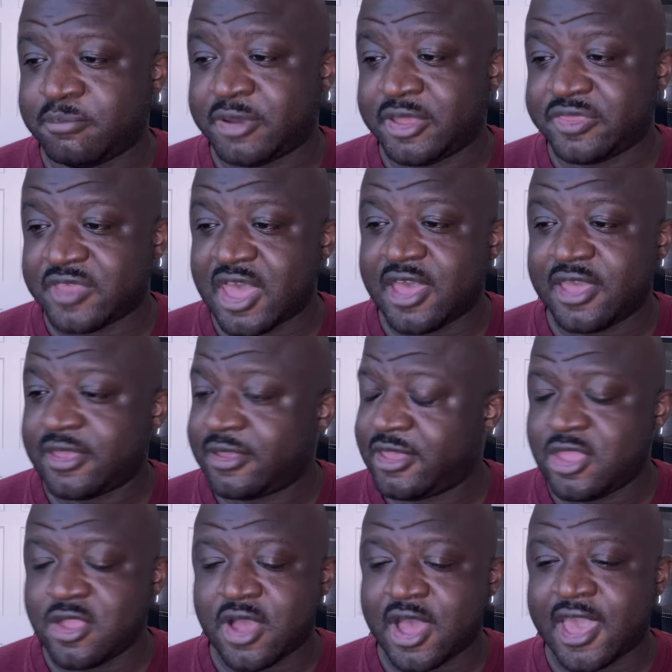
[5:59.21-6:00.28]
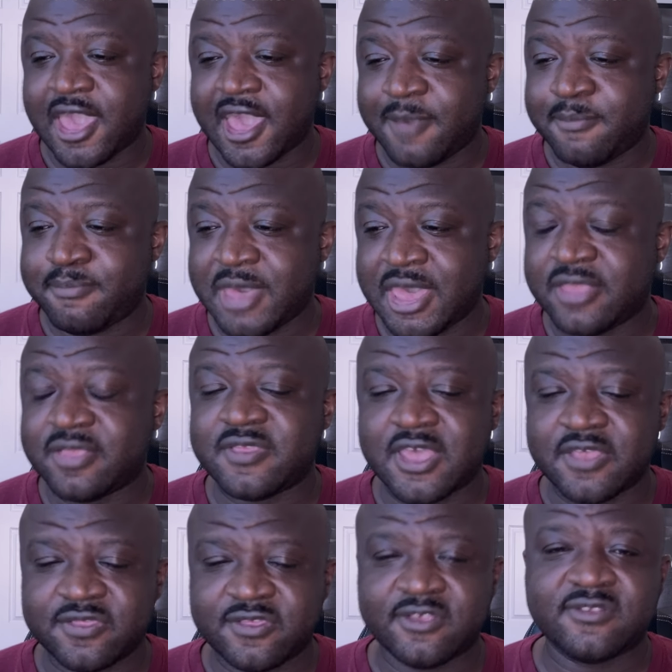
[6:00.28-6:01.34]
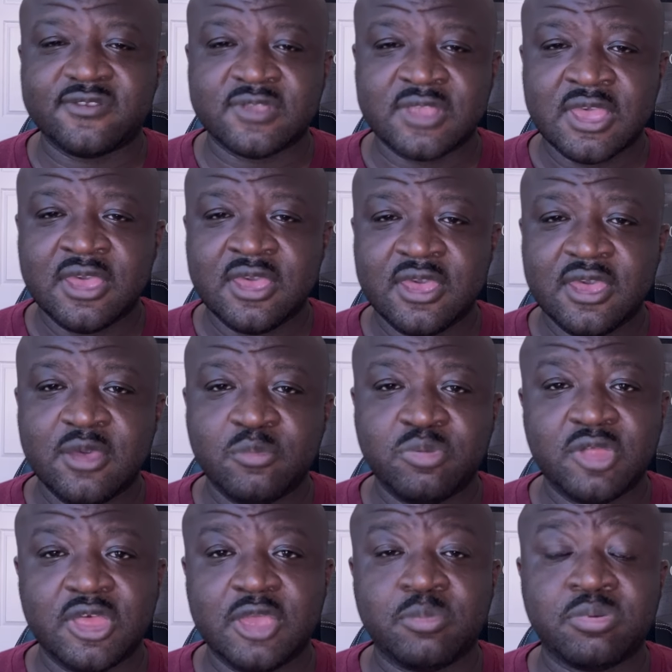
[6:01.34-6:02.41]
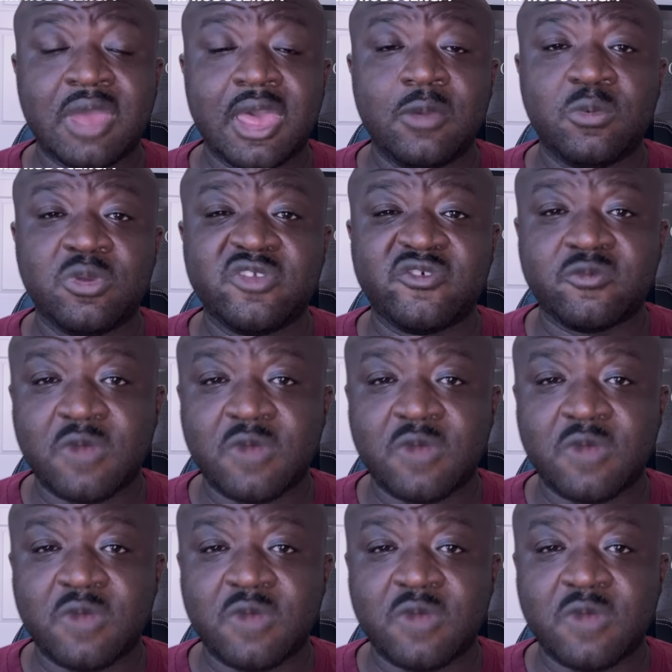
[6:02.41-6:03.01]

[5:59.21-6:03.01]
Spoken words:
But, you know, I bet that this play probably would have